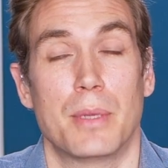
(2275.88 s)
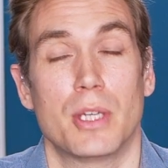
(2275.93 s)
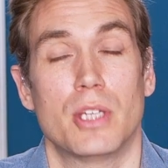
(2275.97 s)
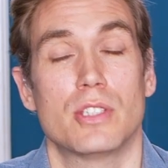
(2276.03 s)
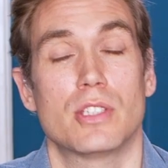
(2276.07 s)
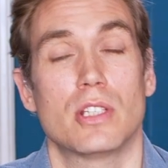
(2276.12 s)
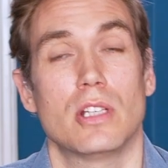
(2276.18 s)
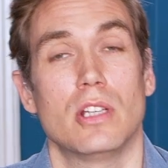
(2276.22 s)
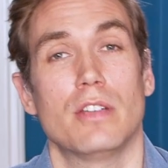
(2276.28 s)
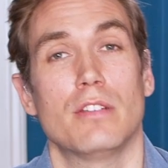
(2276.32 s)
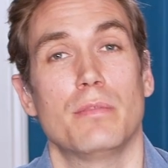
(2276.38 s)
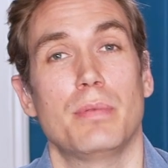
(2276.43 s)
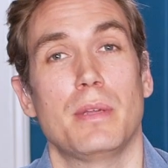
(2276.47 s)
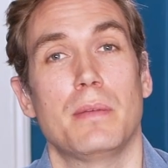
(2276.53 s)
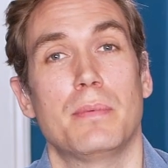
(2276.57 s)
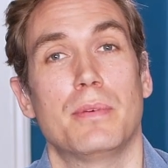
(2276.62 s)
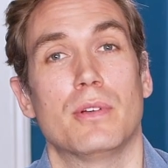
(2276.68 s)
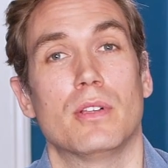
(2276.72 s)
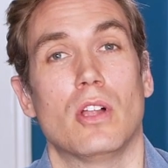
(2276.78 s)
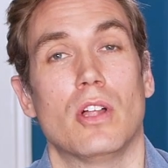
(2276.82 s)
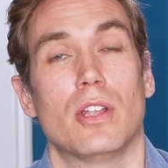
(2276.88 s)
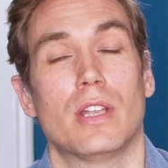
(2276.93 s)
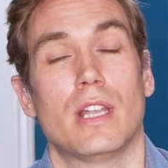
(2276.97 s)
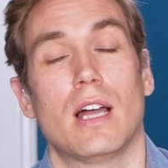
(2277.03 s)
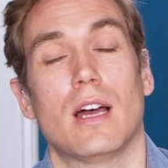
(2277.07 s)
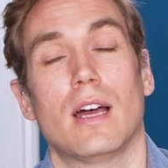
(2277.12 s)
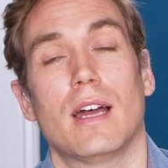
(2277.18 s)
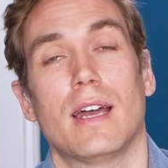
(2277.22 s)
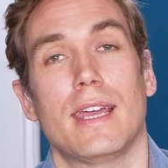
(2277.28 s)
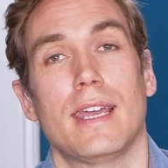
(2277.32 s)
Because a lot of people
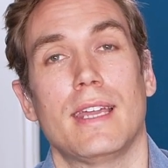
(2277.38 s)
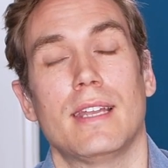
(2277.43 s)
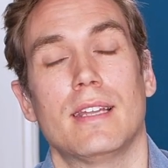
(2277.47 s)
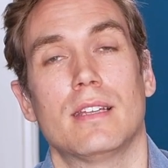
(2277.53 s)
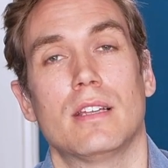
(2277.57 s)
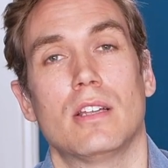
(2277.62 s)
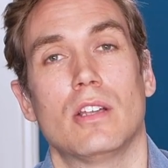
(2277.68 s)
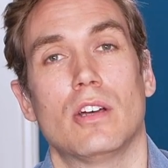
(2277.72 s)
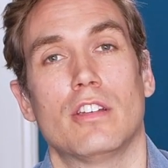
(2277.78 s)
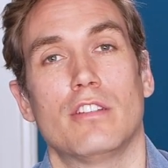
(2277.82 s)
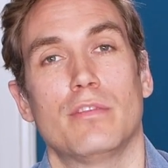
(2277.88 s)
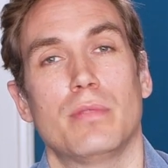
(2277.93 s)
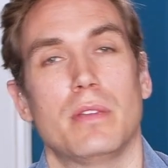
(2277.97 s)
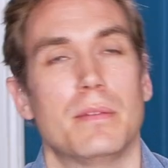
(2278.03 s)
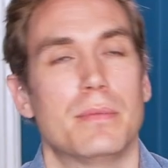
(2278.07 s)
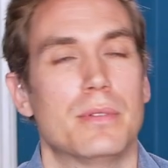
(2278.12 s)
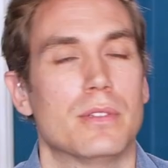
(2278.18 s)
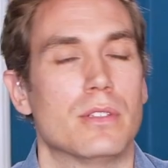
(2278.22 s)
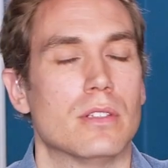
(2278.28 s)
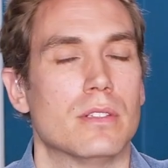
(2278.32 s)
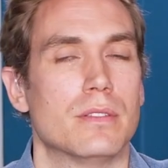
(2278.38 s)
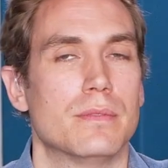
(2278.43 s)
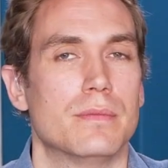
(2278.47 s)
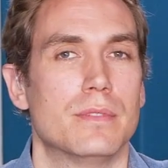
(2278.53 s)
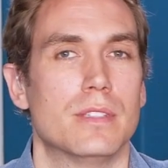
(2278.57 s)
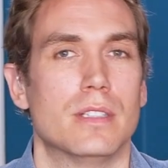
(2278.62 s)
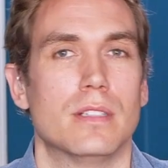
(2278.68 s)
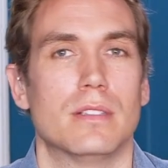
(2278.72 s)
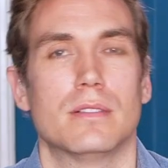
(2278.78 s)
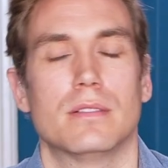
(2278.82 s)
online and a lot of people
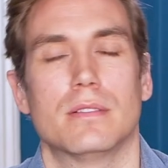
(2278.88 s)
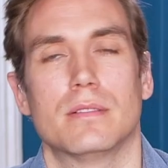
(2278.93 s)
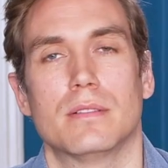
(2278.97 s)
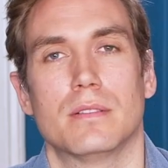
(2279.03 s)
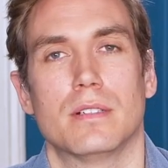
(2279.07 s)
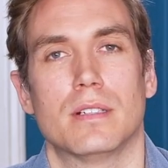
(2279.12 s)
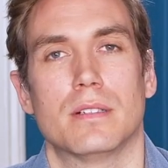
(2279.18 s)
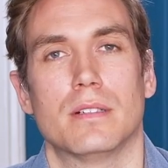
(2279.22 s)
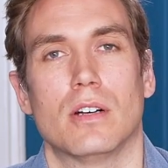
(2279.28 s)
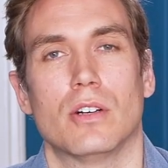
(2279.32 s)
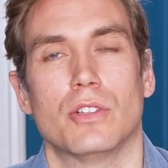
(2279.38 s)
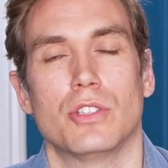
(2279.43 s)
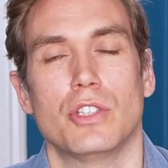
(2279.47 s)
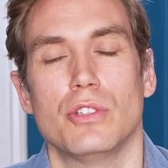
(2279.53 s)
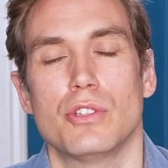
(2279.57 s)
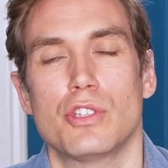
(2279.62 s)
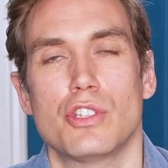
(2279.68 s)
that on